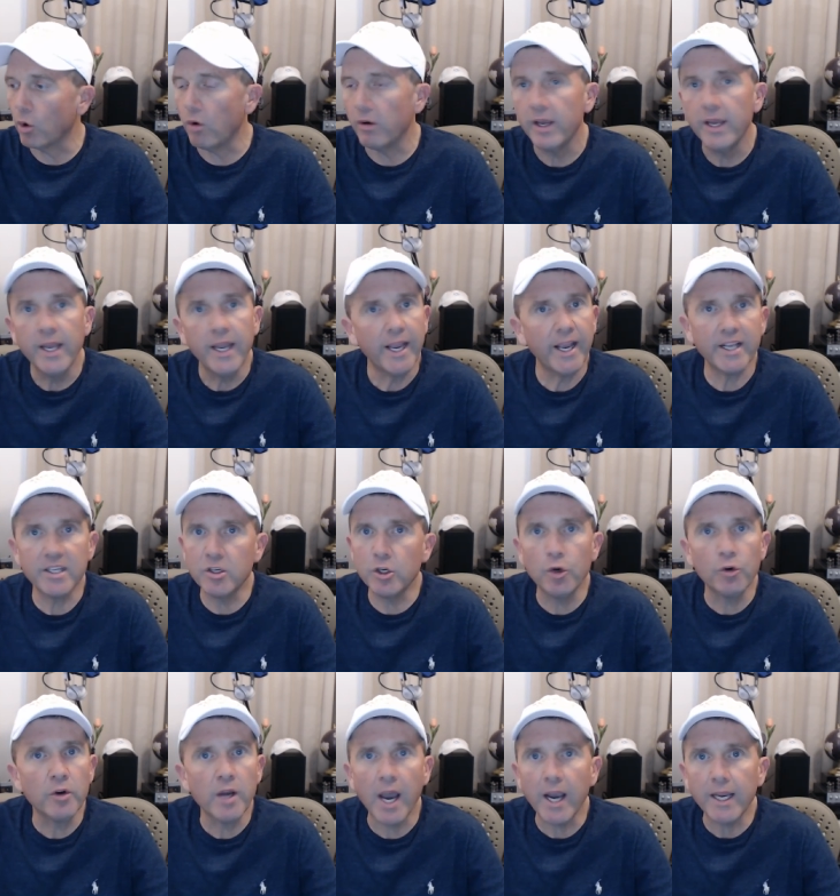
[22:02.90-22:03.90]
You're
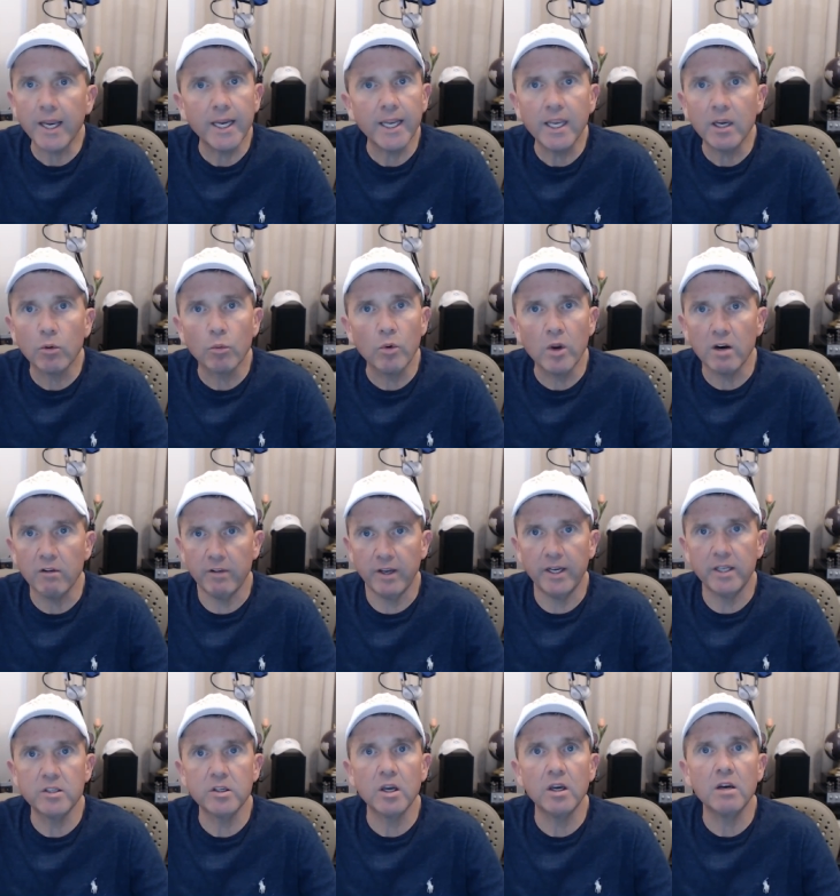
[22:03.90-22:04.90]
not going to get rid of it. It's
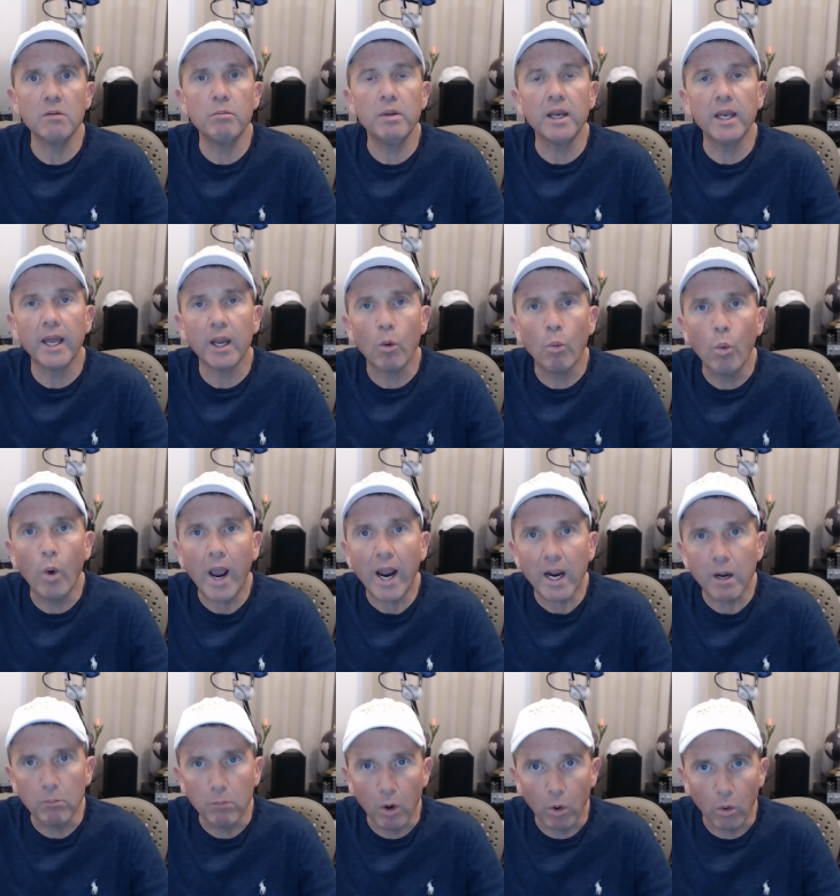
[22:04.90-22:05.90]
going to be like
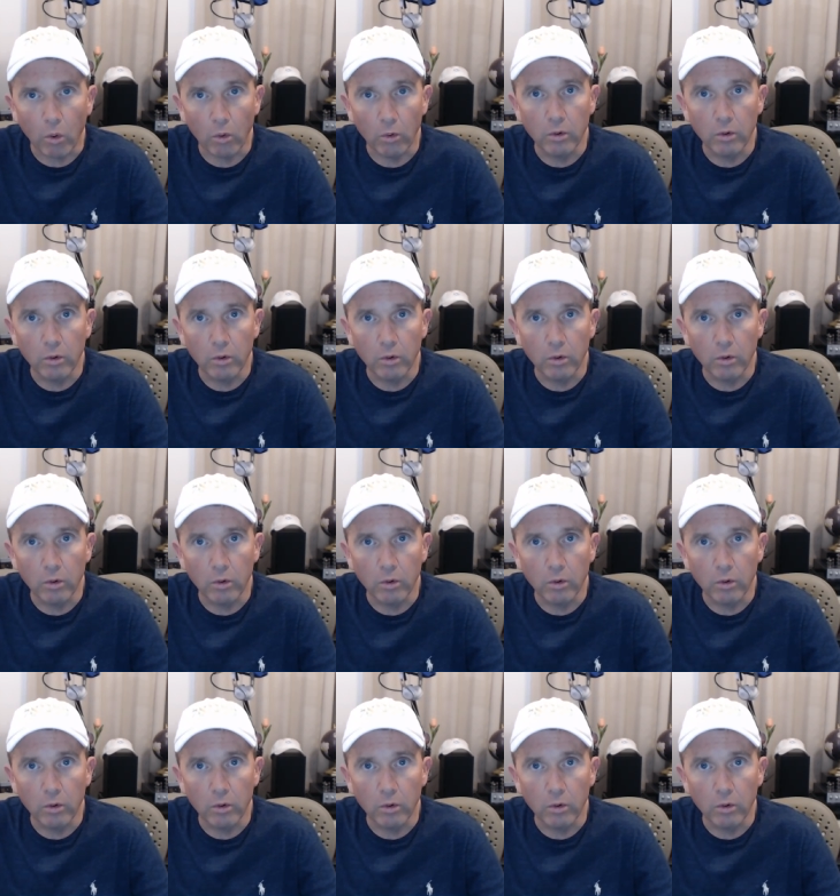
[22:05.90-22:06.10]
whack-a-mole.